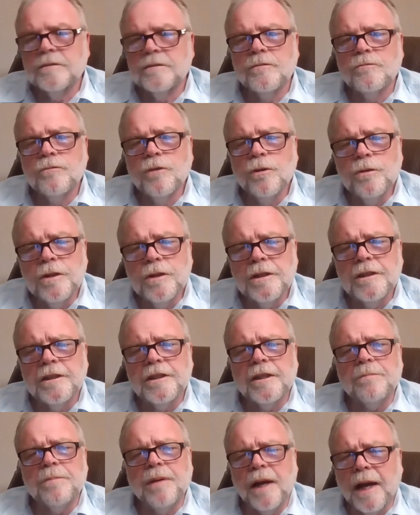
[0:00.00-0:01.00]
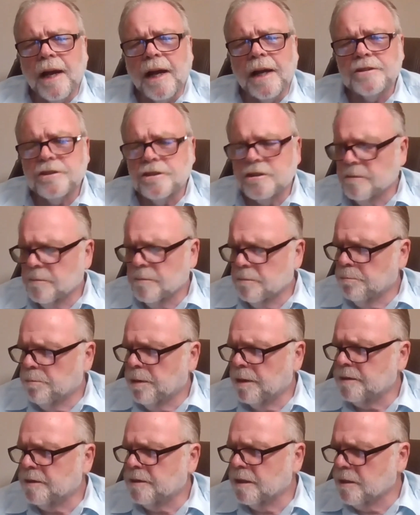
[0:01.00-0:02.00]
rooted in the past,
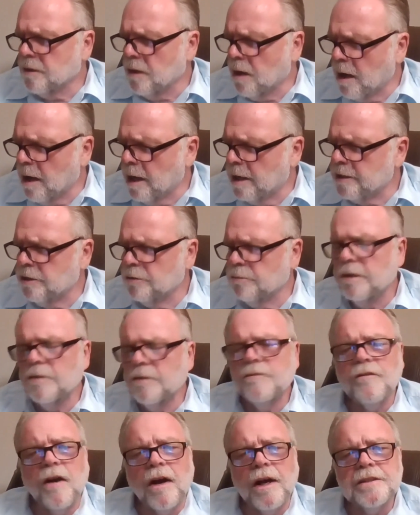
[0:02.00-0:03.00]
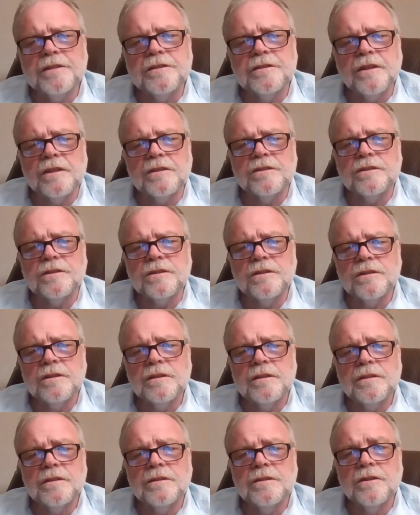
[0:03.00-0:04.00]
but the God who invites us
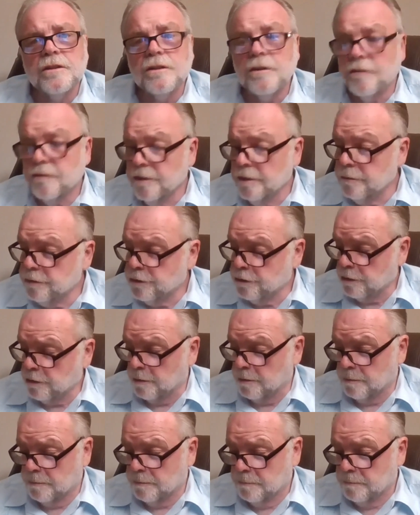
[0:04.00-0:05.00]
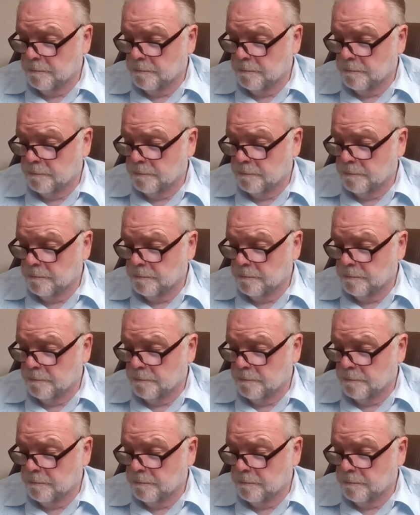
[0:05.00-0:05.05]
to the future.